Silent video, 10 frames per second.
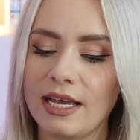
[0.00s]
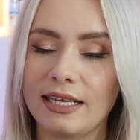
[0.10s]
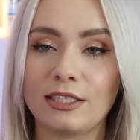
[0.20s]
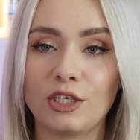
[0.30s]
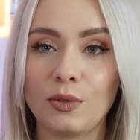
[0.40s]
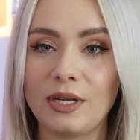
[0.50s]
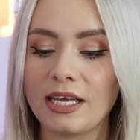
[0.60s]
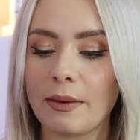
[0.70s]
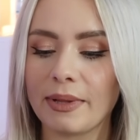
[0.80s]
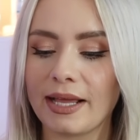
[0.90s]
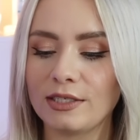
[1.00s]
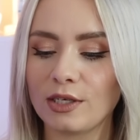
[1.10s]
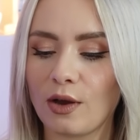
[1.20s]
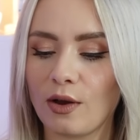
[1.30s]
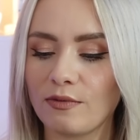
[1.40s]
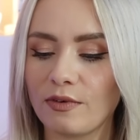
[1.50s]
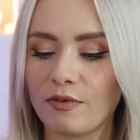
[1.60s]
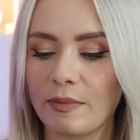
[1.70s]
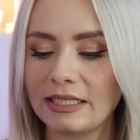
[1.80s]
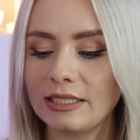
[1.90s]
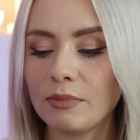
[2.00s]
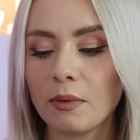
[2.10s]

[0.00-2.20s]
It's a unique blend of fermented